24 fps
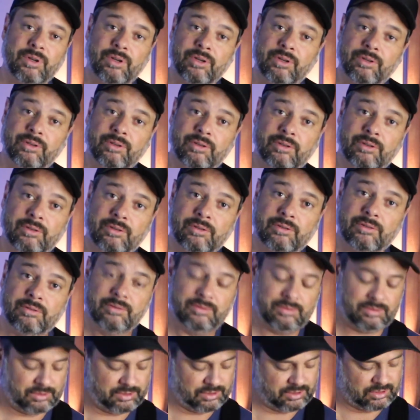
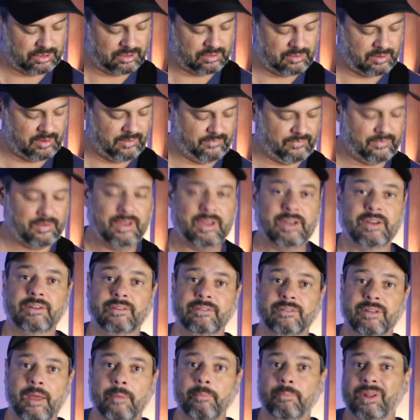So
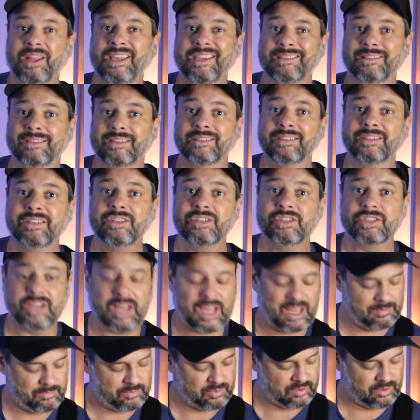I'm playing the D
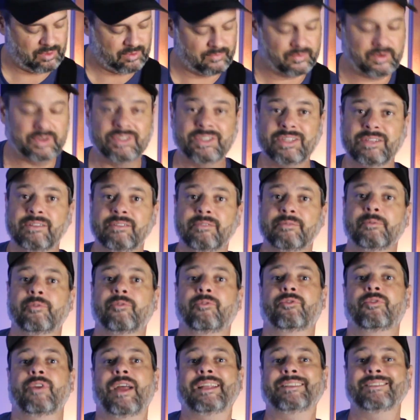shape over
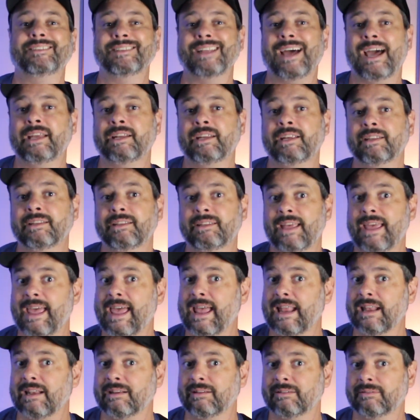frets 9 and
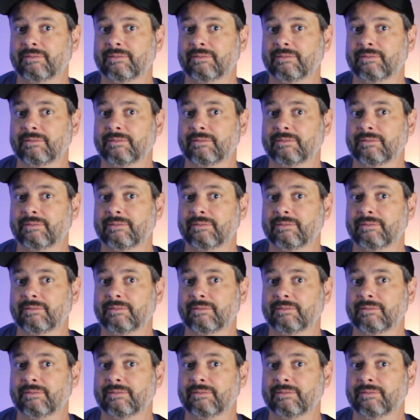10.